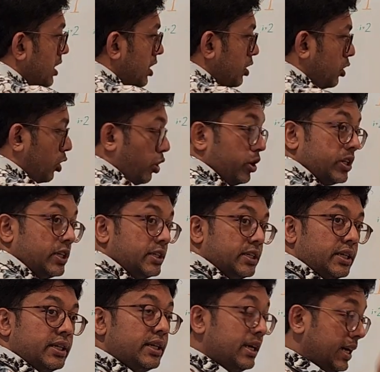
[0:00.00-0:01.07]
draw out a
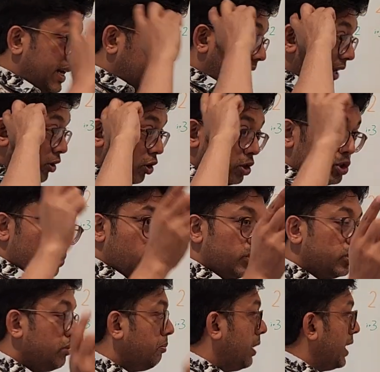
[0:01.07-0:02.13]
tree, and also in
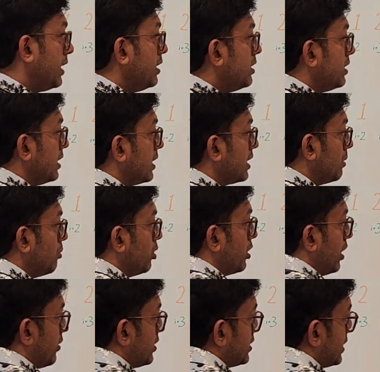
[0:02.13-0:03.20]
your mind think about
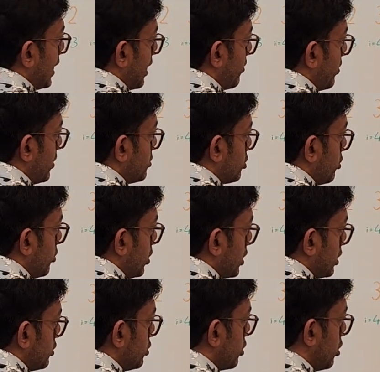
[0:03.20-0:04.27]
how the stack frames will work.
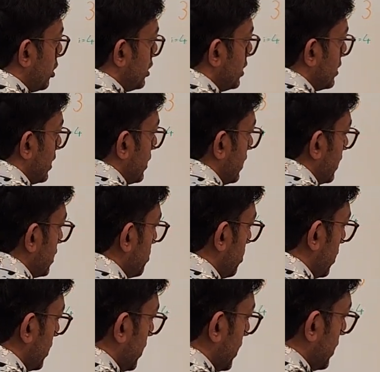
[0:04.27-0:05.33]
This will call this and this,
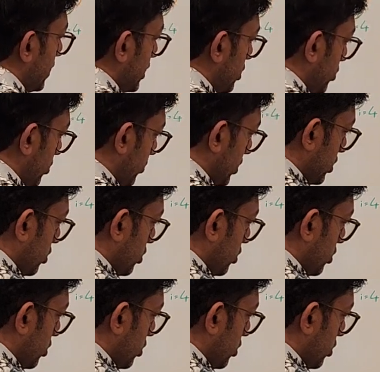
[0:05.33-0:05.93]
but then this will first